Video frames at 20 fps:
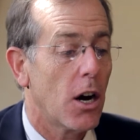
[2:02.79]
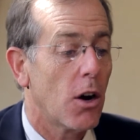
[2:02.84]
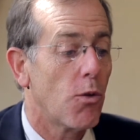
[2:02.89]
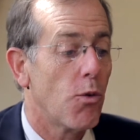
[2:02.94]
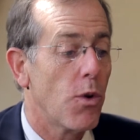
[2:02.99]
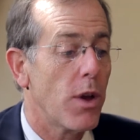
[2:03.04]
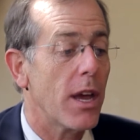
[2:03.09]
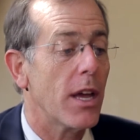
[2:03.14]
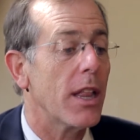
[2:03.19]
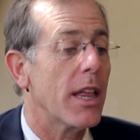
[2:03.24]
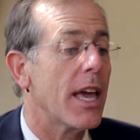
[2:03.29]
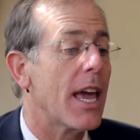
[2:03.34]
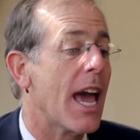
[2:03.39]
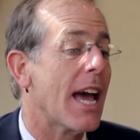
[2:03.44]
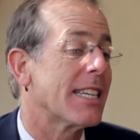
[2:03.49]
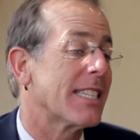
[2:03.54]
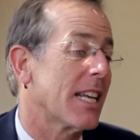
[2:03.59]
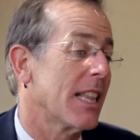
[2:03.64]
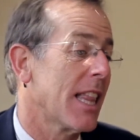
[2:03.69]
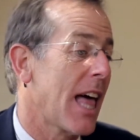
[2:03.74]
really
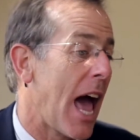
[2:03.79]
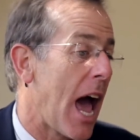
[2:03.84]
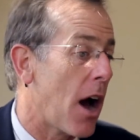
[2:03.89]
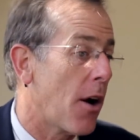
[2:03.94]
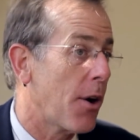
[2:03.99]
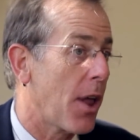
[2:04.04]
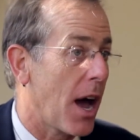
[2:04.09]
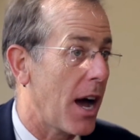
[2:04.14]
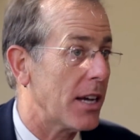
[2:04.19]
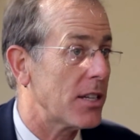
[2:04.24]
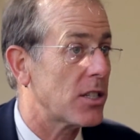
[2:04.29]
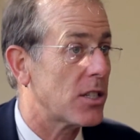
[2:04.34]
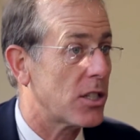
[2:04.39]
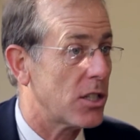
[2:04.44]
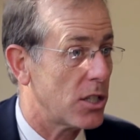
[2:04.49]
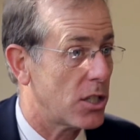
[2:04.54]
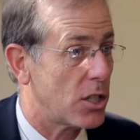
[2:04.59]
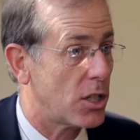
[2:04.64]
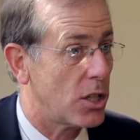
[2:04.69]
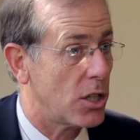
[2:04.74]
has allowed us
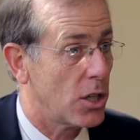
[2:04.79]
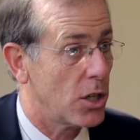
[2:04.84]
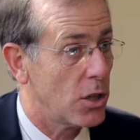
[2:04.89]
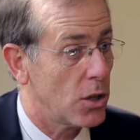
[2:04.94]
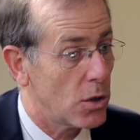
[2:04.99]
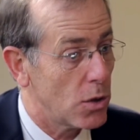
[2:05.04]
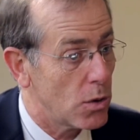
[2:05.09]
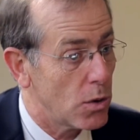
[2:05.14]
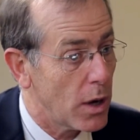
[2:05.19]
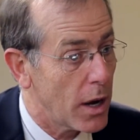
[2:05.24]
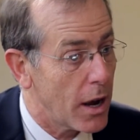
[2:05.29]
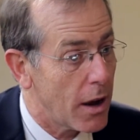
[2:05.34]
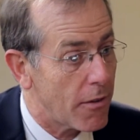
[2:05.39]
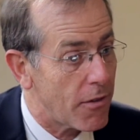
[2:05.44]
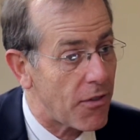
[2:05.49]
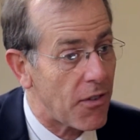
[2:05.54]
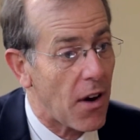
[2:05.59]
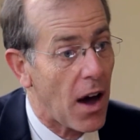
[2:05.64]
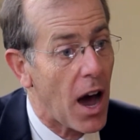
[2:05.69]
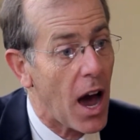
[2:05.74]
to
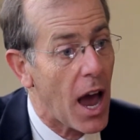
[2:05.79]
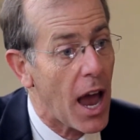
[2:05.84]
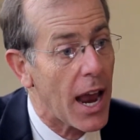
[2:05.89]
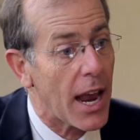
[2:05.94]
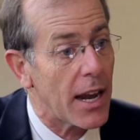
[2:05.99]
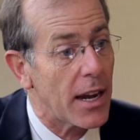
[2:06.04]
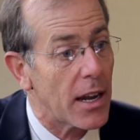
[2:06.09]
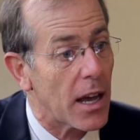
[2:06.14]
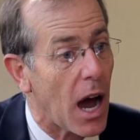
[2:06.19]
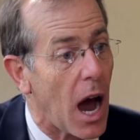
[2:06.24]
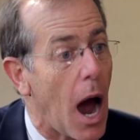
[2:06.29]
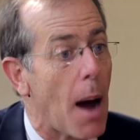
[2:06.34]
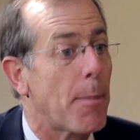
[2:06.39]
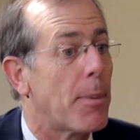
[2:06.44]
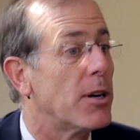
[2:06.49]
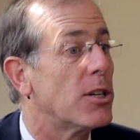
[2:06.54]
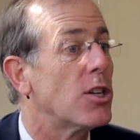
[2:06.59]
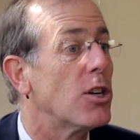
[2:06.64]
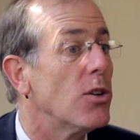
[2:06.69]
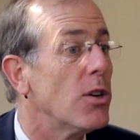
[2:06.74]
find
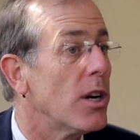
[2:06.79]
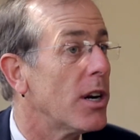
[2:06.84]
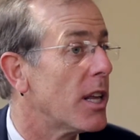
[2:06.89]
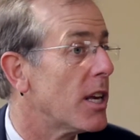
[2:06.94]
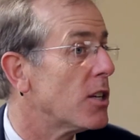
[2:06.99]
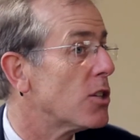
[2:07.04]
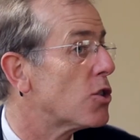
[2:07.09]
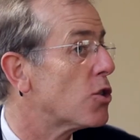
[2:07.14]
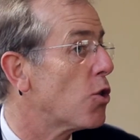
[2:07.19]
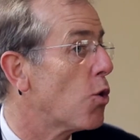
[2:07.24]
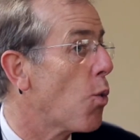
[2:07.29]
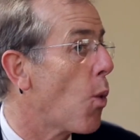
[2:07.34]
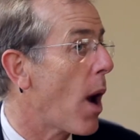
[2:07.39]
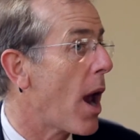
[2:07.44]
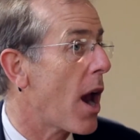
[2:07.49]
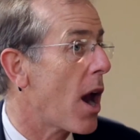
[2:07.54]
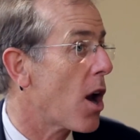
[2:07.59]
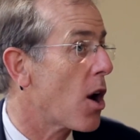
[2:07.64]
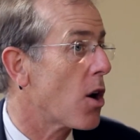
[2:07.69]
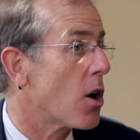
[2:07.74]
opportunities
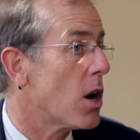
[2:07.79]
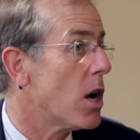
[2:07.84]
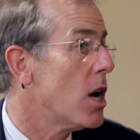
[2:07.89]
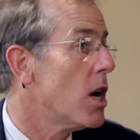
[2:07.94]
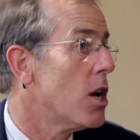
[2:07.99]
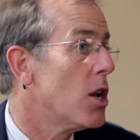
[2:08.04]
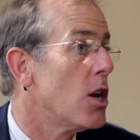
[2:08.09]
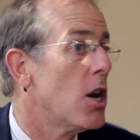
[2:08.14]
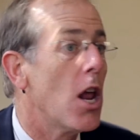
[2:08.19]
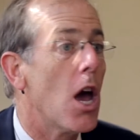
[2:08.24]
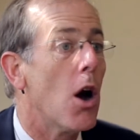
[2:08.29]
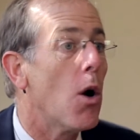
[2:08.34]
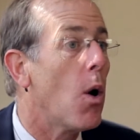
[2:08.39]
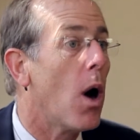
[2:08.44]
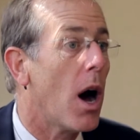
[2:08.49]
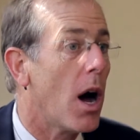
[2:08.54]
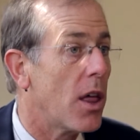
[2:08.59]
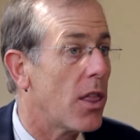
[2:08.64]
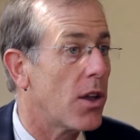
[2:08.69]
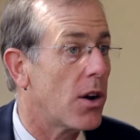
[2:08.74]
where no
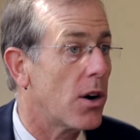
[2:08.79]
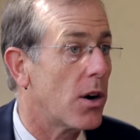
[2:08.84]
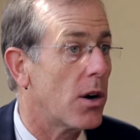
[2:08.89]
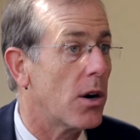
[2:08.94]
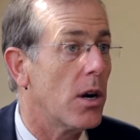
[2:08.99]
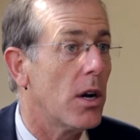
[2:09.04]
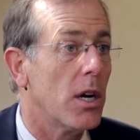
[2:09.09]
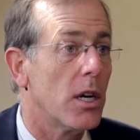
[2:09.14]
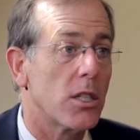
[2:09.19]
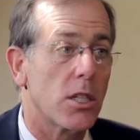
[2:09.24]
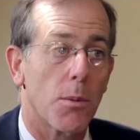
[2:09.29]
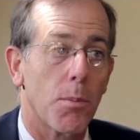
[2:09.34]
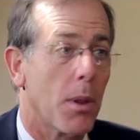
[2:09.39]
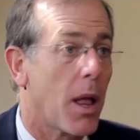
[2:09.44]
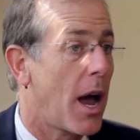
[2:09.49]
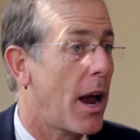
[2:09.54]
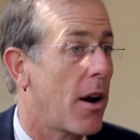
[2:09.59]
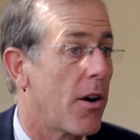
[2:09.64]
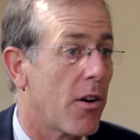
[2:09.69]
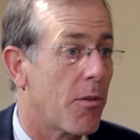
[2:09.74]
other
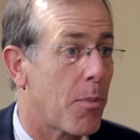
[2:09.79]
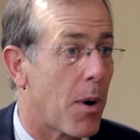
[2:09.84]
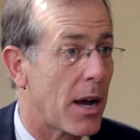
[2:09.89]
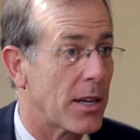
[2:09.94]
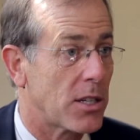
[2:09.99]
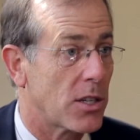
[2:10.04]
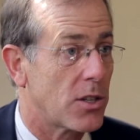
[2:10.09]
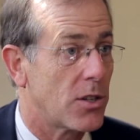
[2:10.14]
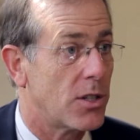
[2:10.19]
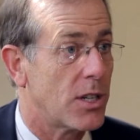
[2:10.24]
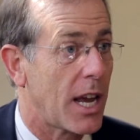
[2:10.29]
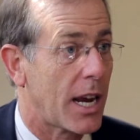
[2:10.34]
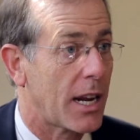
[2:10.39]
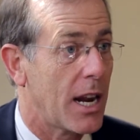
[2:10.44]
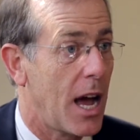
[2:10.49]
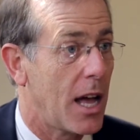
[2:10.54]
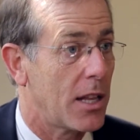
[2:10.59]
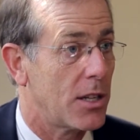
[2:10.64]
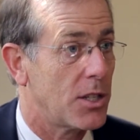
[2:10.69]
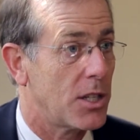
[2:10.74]
supplier of processor
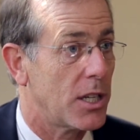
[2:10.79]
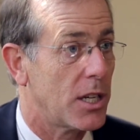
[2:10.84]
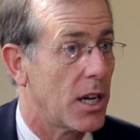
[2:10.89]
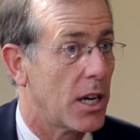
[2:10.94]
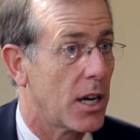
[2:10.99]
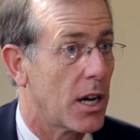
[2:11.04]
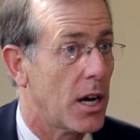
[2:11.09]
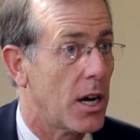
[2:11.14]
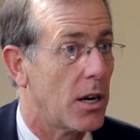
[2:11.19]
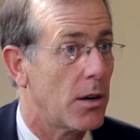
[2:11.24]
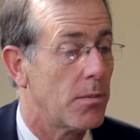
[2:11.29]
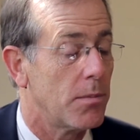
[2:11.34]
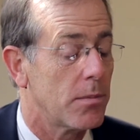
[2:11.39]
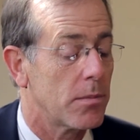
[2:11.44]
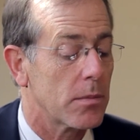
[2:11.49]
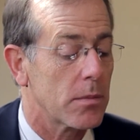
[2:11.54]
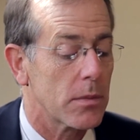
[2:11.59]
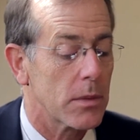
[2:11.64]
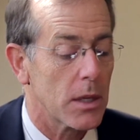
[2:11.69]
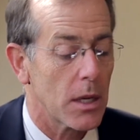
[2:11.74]
technology can
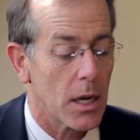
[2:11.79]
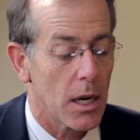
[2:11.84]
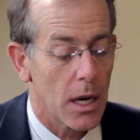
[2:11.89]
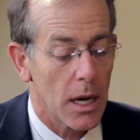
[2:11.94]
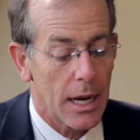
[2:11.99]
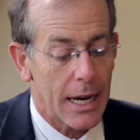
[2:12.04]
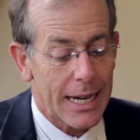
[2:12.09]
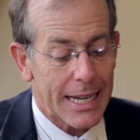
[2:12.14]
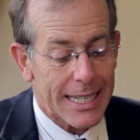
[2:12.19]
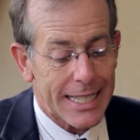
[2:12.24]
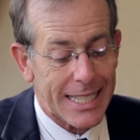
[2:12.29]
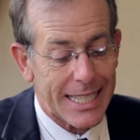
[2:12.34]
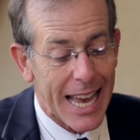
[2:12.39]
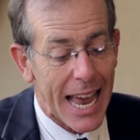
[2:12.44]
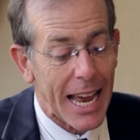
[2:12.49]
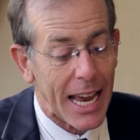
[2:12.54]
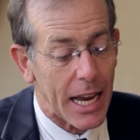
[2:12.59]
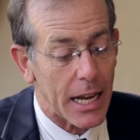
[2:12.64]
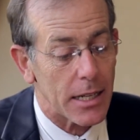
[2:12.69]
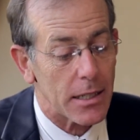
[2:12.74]
go.
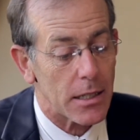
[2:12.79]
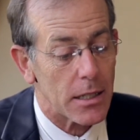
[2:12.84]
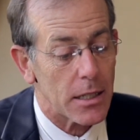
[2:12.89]
Second,